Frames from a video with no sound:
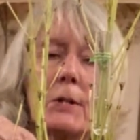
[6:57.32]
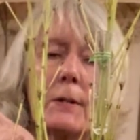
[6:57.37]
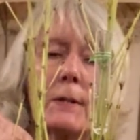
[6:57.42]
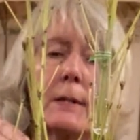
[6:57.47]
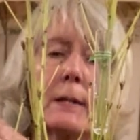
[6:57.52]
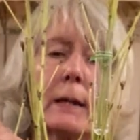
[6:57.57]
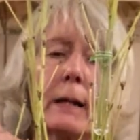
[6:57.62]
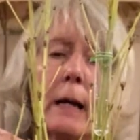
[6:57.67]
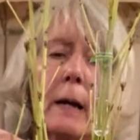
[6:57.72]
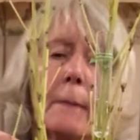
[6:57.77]

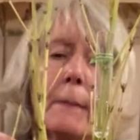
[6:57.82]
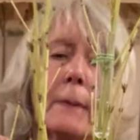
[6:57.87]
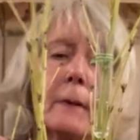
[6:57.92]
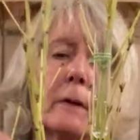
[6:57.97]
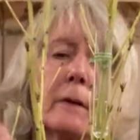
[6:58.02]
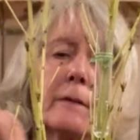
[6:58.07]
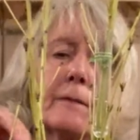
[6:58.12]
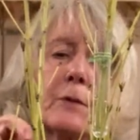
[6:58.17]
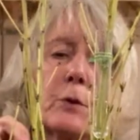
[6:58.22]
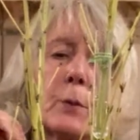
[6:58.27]
Just a couple
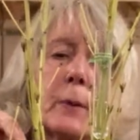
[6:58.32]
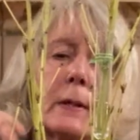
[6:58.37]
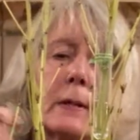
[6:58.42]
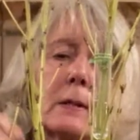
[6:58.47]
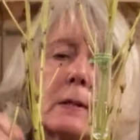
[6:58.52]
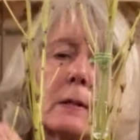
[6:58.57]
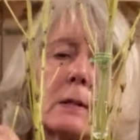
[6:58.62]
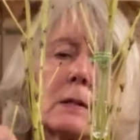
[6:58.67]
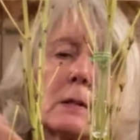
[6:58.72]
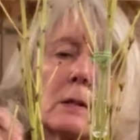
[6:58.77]
of
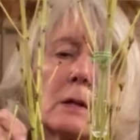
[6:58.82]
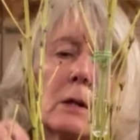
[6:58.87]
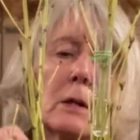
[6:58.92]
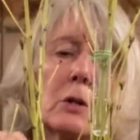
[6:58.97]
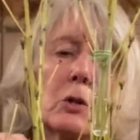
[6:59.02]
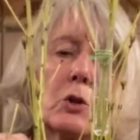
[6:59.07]
twists